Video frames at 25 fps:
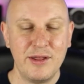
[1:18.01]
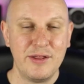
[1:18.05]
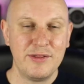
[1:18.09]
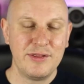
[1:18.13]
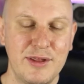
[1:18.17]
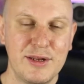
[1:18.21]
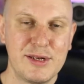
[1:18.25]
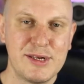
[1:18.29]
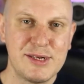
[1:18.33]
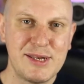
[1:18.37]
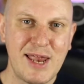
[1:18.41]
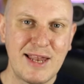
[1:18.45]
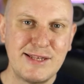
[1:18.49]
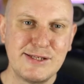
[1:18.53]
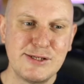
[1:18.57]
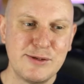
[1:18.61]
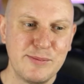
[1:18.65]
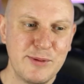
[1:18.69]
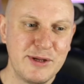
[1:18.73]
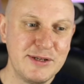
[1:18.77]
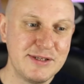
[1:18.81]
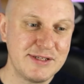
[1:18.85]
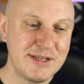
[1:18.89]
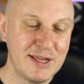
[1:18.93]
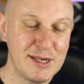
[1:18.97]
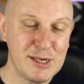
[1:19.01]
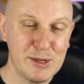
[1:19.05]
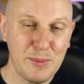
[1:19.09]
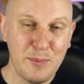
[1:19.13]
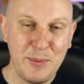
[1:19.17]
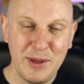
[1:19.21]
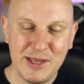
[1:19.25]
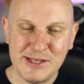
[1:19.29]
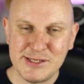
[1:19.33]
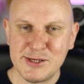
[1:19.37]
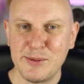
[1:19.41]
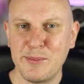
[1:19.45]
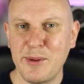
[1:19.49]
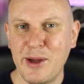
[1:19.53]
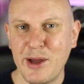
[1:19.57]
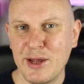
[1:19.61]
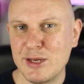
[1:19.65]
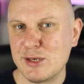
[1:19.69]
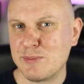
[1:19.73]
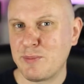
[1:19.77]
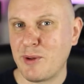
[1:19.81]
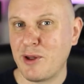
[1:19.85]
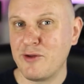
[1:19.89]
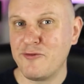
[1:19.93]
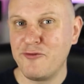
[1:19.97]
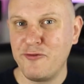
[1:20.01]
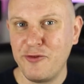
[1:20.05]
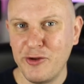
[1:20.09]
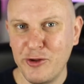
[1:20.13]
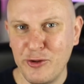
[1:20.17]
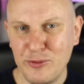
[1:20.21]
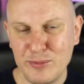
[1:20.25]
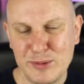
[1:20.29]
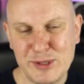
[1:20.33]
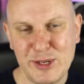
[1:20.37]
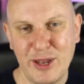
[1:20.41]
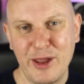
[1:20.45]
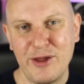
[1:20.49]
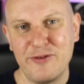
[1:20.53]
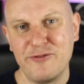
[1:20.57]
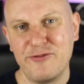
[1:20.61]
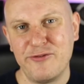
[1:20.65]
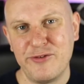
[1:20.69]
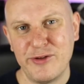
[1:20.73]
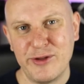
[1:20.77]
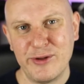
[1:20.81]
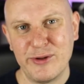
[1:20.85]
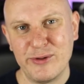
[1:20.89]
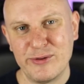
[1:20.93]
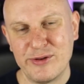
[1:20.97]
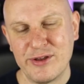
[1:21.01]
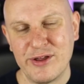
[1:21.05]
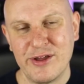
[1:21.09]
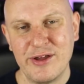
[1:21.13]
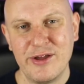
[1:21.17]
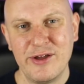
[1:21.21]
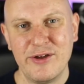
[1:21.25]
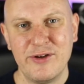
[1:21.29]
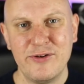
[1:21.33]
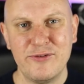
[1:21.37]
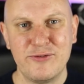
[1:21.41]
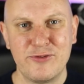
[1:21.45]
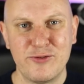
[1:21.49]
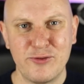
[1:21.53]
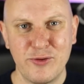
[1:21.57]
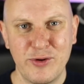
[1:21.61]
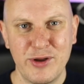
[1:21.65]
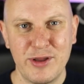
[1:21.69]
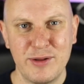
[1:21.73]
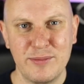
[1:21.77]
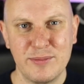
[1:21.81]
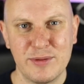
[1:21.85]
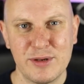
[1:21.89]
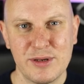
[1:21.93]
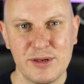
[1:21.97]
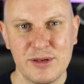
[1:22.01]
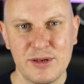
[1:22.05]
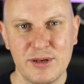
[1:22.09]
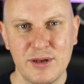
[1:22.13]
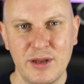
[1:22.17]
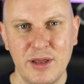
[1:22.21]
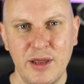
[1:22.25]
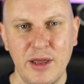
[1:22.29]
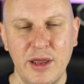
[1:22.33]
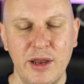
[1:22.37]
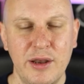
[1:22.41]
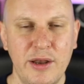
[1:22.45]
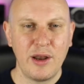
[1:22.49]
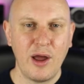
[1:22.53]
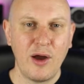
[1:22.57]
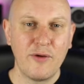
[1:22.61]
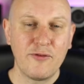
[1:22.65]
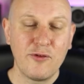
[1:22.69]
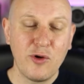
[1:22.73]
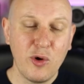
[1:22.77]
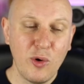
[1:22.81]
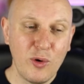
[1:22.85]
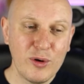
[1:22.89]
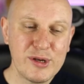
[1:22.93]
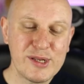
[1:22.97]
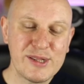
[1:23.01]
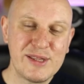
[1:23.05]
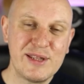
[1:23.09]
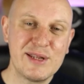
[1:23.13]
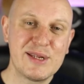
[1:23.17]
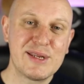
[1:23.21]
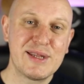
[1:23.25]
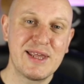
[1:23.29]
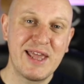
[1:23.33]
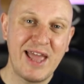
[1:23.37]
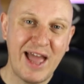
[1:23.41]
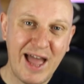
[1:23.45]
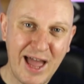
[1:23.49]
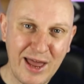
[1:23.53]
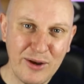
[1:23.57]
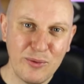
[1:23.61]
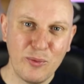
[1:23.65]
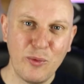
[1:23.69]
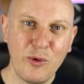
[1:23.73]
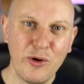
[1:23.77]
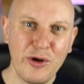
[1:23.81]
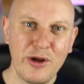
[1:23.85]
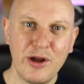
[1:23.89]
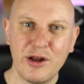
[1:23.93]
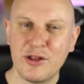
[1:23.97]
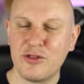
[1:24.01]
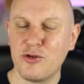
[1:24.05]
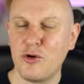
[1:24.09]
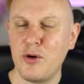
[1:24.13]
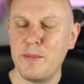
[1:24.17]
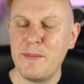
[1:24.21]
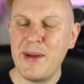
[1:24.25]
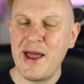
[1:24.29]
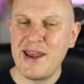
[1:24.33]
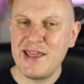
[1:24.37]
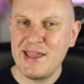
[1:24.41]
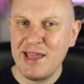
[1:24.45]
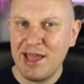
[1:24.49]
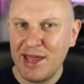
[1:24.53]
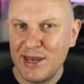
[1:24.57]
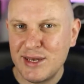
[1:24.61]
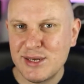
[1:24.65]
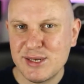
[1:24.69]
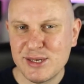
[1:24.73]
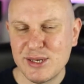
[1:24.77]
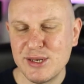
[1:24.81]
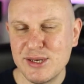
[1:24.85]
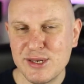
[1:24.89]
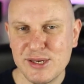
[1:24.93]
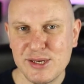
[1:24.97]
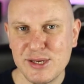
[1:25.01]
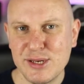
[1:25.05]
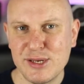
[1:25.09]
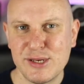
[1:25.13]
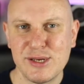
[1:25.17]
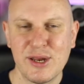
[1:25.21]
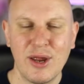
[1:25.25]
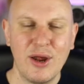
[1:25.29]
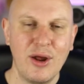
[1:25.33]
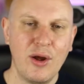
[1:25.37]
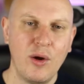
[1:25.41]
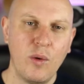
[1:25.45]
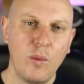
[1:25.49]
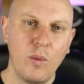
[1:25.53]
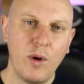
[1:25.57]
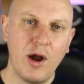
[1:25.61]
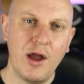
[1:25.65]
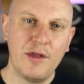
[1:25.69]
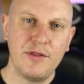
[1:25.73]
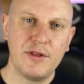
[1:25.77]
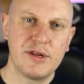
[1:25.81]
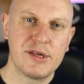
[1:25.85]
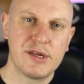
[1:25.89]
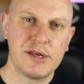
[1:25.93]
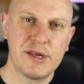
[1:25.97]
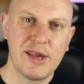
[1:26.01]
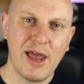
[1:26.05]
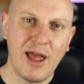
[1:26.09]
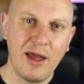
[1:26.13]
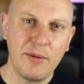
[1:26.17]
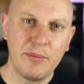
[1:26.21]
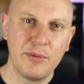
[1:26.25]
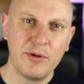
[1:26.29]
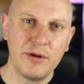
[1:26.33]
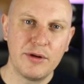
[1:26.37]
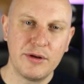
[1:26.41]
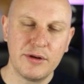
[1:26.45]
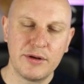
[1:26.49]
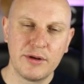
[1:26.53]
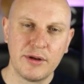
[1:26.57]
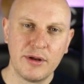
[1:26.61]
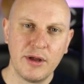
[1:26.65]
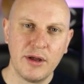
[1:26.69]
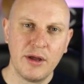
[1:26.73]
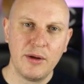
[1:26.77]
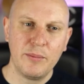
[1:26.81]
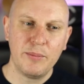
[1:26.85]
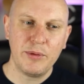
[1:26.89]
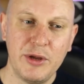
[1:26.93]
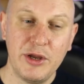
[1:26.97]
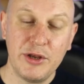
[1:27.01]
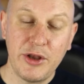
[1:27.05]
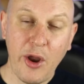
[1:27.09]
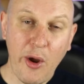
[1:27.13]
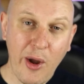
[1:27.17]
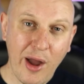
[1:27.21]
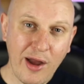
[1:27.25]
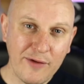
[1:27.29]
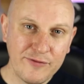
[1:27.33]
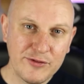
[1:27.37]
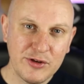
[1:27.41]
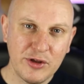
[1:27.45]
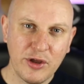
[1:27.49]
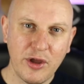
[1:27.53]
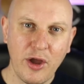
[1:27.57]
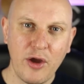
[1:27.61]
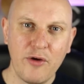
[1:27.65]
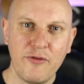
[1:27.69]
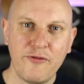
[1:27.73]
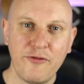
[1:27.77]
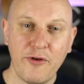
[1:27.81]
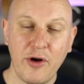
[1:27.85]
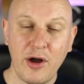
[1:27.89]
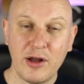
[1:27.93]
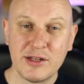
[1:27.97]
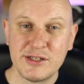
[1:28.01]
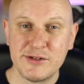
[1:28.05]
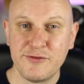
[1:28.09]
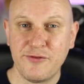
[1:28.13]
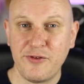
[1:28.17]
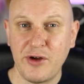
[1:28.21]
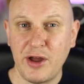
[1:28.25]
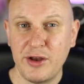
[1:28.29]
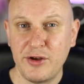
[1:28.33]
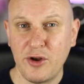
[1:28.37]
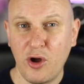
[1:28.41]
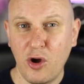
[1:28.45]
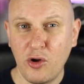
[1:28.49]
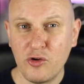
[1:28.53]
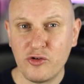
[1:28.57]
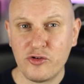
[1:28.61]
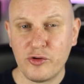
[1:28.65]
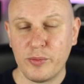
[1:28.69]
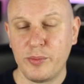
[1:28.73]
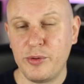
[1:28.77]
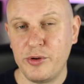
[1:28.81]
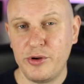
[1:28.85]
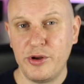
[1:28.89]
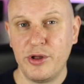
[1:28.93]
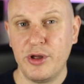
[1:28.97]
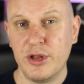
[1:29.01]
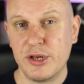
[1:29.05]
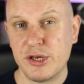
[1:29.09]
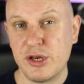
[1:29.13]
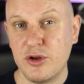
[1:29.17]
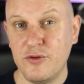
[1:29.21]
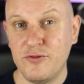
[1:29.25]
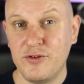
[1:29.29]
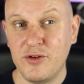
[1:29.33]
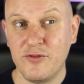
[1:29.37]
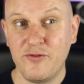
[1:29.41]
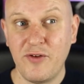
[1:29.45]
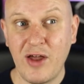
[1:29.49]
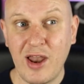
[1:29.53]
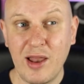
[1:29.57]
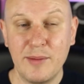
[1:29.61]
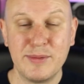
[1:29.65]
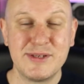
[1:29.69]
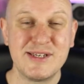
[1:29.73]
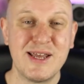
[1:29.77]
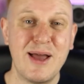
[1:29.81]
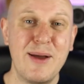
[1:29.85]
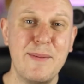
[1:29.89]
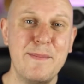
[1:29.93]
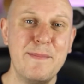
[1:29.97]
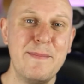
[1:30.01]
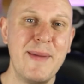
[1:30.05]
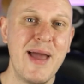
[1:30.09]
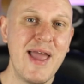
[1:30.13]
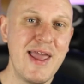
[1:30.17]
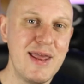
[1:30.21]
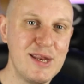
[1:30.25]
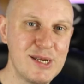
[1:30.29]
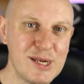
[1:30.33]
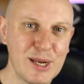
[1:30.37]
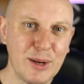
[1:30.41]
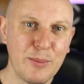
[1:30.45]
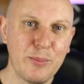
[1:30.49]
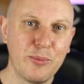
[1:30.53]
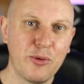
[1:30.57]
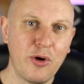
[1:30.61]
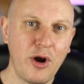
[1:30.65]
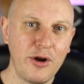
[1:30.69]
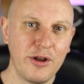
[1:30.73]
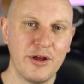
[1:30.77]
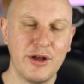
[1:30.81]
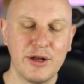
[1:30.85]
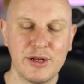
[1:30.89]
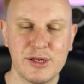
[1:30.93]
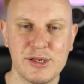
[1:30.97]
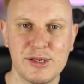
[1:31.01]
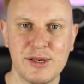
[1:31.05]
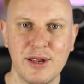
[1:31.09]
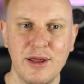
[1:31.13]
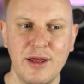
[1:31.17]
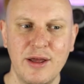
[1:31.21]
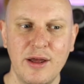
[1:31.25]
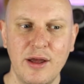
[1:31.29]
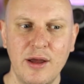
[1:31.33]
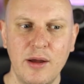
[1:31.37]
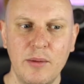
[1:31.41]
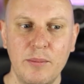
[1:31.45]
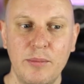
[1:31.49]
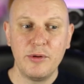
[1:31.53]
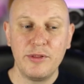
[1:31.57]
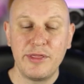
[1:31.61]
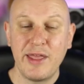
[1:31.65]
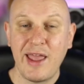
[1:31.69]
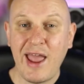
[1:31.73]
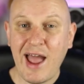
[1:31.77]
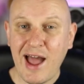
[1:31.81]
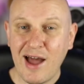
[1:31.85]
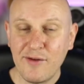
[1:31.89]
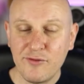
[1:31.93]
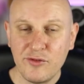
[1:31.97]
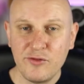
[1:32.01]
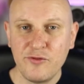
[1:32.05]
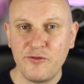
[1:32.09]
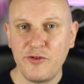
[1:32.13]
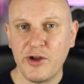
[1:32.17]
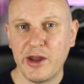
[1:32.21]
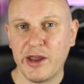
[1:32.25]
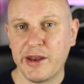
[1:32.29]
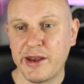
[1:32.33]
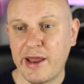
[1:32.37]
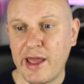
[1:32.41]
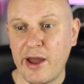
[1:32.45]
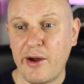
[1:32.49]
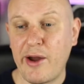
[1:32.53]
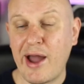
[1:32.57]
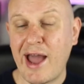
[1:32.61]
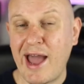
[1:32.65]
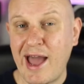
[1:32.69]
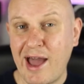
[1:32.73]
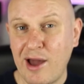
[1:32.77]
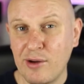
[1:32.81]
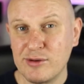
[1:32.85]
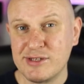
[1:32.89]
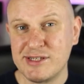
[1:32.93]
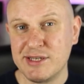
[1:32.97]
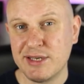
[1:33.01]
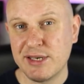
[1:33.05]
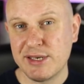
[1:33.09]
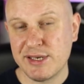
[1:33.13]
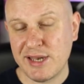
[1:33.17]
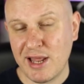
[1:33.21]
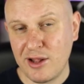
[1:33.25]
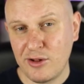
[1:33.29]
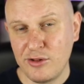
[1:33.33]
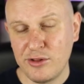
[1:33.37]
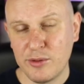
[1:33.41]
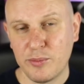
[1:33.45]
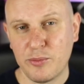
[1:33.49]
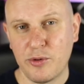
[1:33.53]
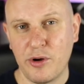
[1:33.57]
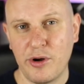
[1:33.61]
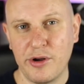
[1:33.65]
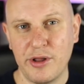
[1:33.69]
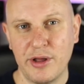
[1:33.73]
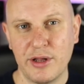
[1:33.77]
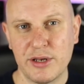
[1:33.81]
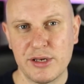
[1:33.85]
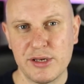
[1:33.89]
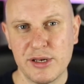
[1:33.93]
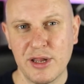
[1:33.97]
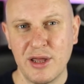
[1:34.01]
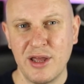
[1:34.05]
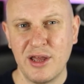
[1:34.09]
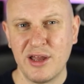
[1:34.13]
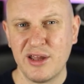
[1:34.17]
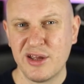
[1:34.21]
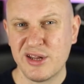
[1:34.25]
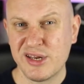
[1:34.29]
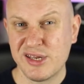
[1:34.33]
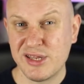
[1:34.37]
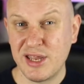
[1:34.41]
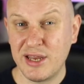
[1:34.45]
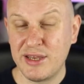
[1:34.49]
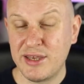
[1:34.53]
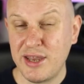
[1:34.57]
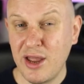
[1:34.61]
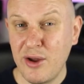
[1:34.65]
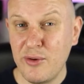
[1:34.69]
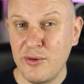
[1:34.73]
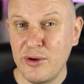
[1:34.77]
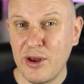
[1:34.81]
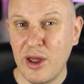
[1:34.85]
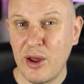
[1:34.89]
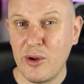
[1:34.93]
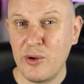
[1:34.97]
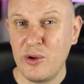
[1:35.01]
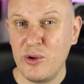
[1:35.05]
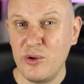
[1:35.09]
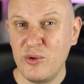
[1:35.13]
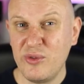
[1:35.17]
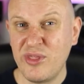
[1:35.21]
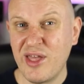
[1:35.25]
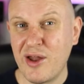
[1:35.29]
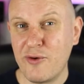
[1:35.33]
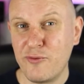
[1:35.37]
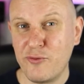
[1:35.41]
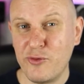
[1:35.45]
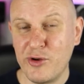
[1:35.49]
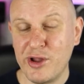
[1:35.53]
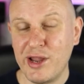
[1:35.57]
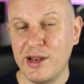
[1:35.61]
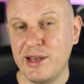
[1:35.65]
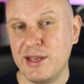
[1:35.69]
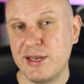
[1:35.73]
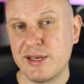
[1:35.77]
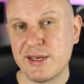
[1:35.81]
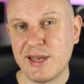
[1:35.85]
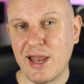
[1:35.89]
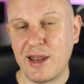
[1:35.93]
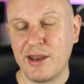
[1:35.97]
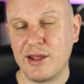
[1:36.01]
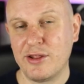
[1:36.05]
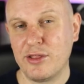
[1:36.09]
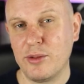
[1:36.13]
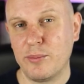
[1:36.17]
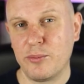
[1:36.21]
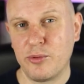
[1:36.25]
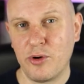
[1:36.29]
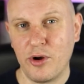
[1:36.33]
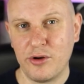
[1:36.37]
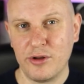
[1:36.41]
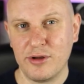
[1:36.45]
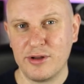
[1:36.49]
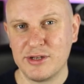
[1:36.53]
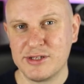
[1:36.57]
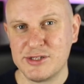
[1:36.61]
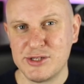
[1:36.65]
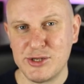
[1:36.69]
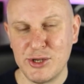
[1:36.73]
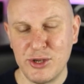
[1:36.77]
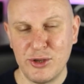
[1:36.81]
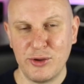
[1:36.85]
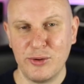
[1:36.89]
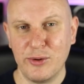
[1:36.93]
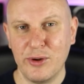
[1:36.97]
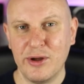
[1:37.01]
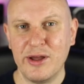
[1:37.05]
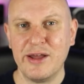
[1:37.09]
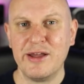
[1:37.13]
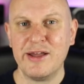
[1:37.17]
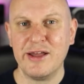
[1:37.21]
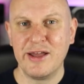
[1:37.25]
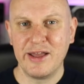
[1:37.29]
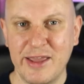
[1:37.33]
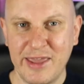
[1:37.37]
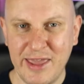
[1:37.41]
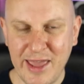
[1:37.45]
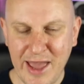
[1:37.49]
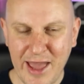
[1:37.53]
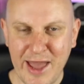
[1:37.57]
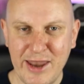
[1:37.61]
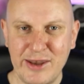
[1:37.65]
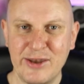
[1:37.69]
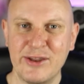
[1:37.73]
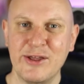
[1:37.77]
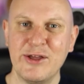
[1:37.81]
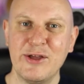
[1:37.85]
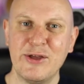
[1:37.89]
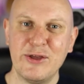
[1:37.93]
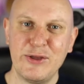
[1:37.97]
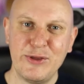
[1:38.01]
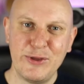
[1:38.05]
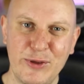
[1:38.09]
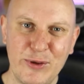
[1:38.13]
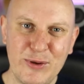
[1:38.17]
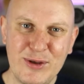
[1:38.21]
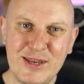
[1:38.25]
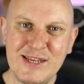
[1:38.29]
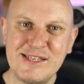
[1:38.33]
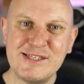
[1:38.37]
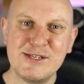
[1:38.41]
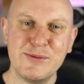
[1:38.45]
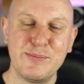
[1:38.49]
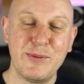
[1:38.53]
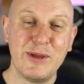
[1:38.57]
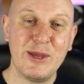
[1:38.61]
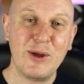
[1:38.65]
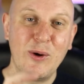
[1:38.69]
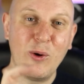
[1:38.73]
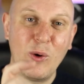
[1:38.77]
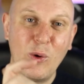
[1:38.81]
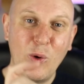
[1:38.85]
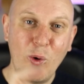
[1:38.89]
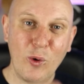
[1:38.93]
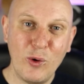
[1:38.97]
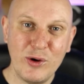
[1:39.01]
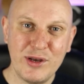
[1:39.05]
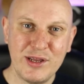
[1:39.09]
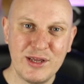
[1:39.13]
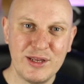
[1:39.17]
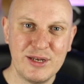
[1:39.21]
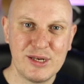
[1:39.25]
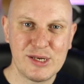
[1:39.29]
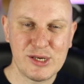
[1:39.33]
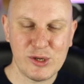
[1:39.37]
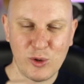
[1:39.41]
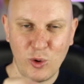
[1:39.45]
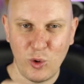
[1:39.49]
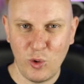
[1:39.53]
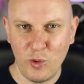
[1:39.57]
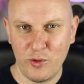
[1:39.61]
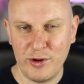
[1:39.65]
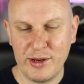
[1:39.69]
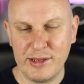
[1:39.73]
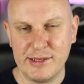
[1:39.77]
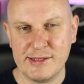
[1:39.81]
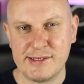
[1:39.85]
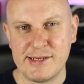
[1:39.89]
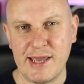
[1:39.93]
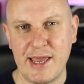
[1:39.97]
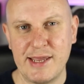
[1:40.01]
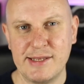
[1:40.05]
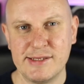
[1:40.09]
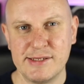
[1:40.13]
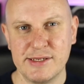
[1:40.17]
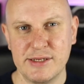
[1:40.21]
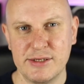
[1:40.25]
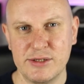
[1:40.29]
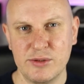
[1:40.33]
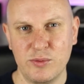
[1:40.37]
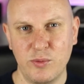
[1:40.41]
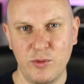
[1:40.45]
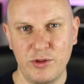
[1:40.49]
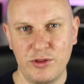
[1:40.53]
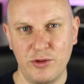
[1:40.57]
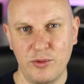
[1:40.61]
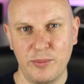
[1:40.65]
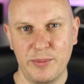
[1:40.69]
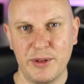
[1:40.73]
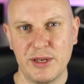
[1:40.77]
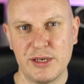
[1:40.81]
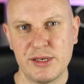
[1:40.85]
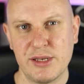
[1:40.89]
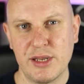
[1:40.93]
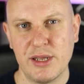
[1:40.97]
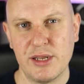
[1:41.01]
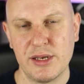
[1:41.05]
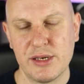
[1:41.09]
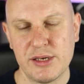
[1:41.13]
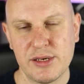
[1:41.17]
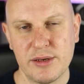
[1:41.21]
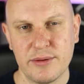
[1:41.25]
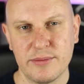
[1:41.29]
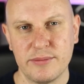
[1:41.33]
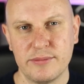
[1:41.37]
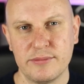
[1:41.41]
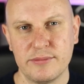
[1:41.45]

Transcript: This sentiment is epitomized by films like Field of Dreams. Now, of course, this can work. There are many instances where this has happened, but you don't have to go far to find entrepreneurs who've developed amazing products, but they haven't figured out how to sell the products because they don't know who they're really selling the product to. Again, you need to be audience orientated with your business.